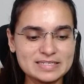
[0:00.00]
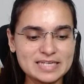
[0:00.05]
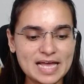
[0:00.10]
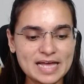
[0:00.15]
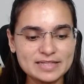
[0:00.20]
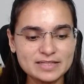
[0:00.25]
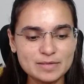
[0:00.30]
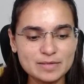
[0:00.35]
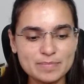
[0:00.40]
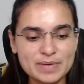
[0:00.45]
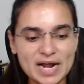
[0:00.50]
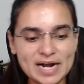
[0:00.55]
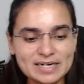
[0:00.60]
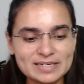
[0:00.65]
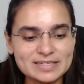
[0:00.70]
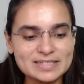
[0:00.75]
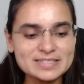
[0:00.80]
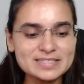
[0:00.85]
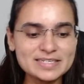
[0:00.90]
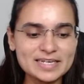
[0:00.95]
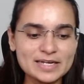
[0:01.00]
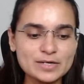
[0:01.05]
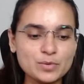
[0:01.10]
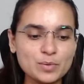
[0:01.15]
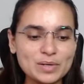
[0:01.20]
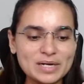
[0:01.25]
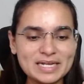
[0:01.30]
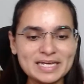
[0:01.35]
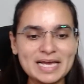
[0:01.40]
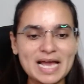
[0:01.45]
and the practice can
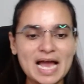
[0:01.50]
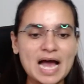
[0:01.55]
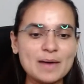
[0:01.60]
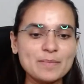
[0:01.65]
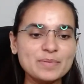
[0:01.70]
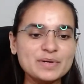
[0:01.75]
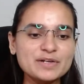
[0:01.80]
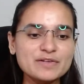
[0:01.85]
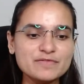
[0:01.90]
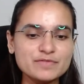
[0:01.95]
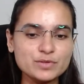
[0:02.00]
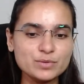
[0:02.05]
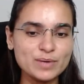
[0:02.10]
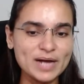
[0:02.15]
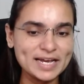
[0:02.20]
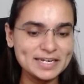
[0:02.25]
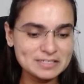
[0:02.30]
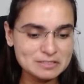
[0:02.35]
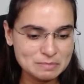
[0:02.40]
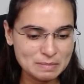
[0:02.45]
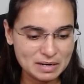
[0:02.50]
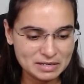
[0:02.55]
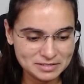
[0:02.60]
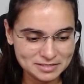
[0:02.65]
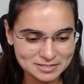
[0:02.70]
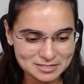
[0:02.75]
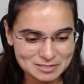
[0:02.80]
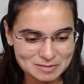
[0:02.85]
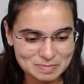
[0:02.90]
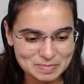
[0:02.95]
only happen if you guys
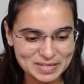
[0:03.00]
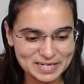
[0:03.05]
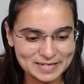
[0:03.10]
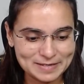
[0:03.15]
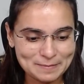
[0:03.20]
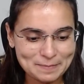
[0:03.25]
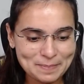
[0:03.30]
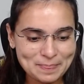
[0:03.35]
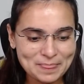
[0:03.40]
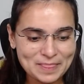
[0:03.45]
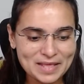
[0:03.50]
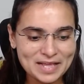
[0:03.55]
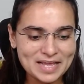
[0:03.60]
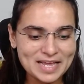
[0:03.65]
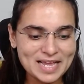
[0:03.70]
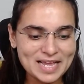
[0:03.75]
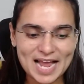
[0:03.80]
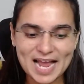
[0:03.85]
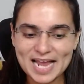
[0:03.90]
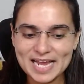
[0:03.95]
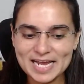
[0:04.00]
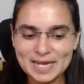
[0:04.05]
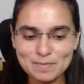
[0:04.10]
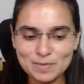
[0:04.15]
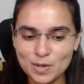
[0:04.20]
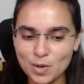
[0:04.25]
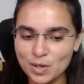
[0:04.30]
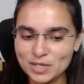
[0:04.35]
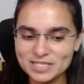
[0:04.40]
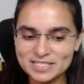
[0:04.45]
participate. I am
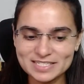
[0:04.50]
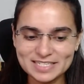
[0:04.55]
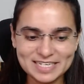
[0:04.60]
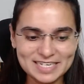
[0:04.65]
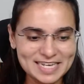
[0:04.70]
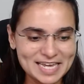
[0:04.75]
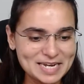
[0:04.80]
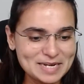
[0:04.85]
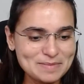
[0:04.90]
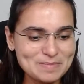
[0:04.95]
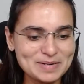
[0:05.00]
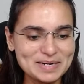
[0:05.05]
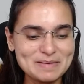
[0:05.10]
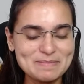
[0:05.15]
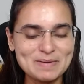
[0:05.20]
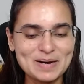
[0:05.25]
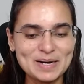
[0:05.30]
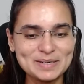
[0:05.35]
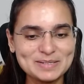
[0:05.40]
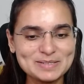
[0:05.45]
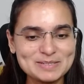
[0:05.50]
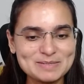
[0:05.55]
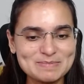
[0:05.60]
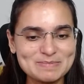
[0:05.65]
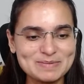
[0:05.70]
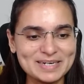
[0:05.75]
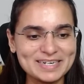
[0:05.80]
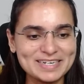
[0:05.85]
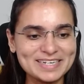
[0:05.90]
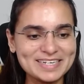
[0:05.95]
not seeing anybody
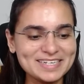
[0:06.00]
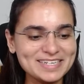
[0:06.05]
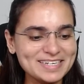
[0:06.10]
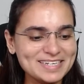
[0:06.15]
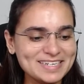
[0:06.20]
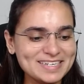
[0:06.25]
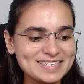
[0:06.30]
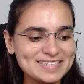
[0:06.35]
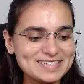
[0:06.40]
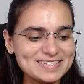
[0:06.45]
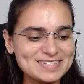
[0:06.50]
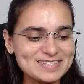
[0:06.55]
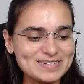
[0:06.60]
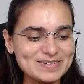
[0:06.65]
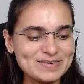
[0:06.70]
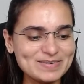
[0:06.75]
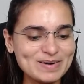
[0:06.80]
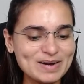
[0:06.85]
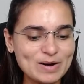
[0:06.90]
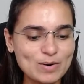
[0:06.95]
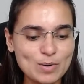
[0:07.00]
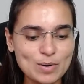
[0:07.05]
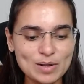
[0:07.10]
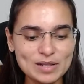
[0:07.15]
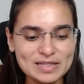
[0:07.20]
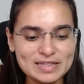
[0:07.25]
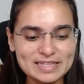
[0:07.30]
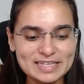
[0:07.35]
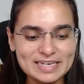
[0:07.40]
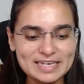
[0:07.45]
participating, so
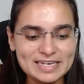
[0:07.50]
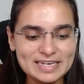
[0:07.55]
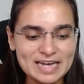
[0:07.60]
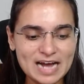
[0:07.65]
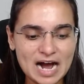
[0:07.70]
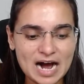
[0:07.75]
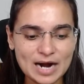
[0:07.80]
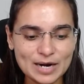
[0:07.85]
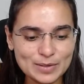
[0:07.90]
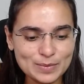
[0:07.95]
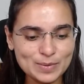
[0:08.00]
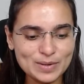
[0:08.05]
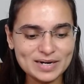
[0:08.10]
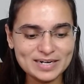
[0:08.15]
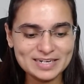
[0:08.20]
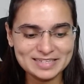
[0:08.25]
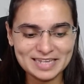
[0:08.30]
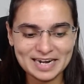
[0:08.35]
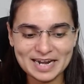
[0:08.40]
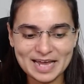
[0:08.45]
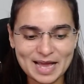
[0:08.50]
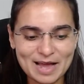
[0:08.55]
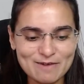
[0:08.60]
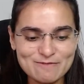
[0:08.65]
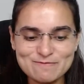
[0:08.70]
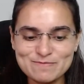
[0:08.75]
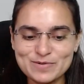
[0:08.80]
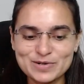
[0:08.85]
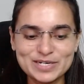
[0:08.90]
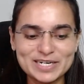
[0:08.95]
all the hard work that I
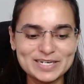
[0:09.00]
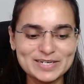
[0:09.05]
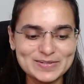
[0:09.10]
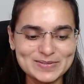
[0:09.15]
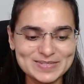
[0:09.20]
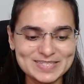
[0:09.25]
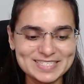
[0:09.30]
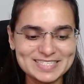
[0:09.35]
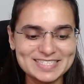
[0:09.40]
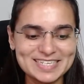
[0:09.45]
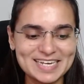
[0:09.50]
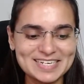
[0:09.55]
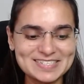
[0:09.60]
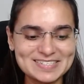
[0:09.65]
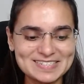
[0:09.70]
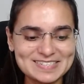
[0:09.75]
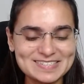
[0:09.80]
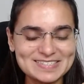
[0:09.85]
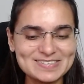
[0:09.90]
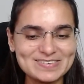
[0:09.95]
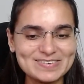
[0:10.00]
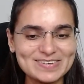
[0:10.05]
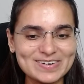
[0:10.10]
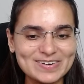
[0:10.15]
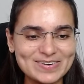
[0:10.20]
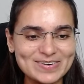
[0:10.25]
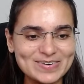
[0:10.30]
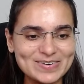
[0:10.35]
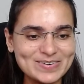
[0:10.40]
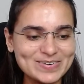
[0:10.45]
have put into this session is gonna
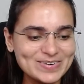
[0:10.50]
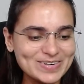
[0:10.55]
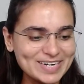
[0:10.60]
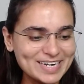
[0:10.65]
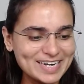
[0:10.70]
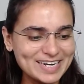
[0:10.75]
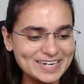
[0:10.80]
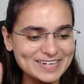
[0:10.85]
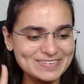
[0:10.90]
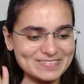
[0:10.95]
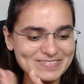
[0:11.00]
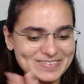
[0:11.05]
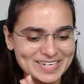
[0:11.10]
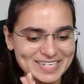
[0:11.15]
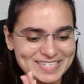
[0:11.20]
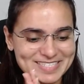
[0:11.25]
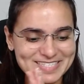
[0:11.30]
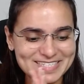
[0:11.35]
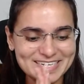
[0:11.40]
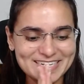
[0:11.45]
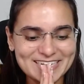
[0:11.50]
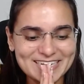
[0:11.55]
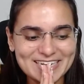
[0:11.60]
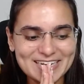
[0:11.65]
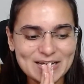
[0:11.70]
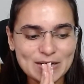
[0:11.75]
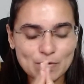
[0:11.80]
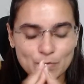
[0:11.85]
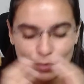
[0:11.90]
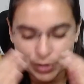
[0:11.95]
go waste.
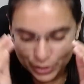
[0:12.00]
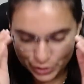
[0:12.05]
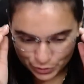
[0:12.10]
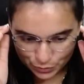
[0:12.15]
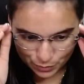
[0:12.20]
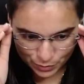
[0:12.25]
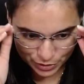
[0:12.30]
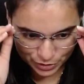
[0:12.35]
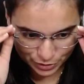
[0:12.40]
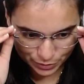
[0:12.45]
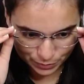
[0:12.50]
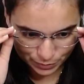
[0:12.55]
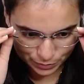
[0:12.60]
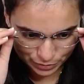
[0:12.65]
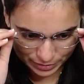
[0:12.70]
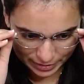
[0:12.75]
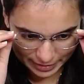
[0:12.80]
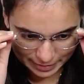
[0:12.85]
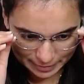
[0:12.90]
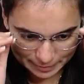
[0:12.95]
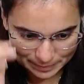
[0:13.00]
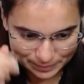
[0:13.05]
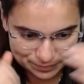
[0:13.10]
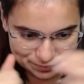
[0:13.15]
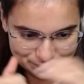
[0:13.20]
What do you want to do today?